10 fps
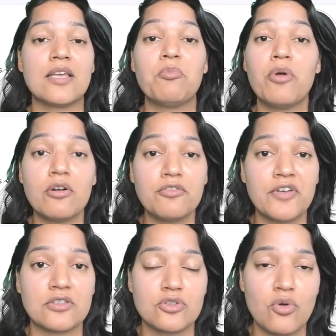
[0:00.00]
a
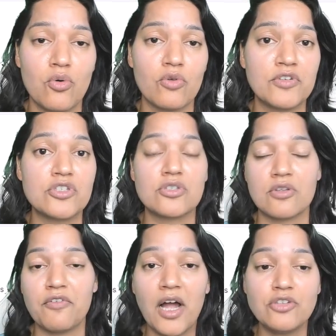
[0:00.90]
perfect score, which is
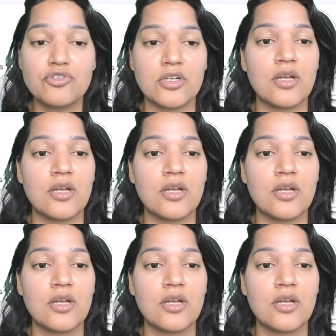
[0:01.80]
of 100.